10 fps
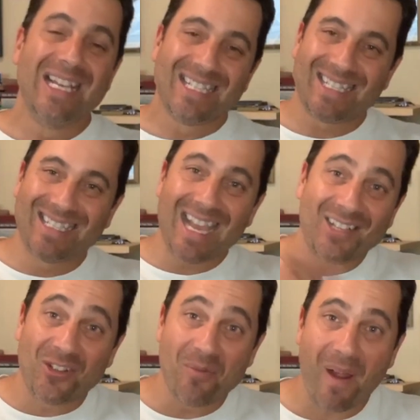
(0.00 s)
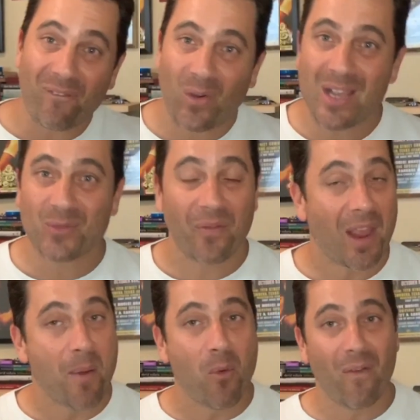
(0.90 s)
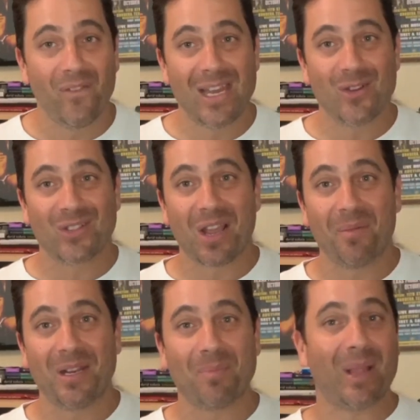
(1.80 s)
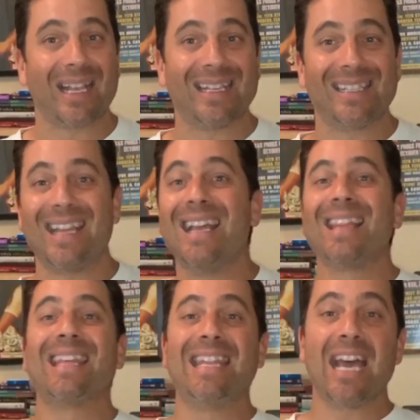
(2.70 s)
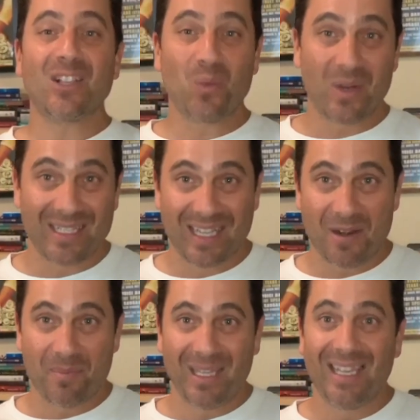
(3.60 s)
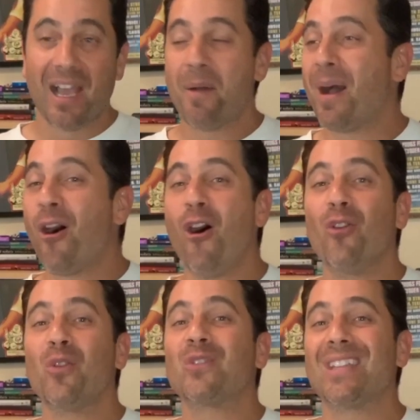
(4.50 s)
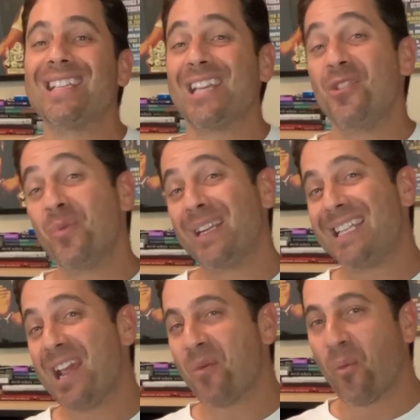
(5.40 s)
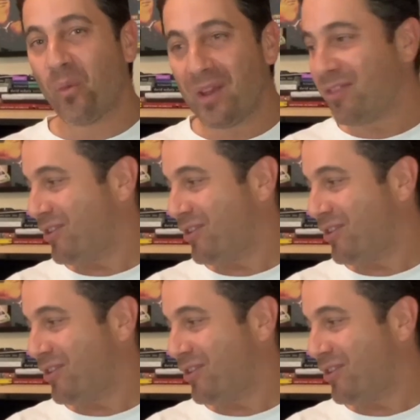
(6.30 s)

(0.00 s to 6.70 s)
Stay tuned, my friends. We've got more videos coming up. Like I say, the next one is gonna be about all those things that you wanna take with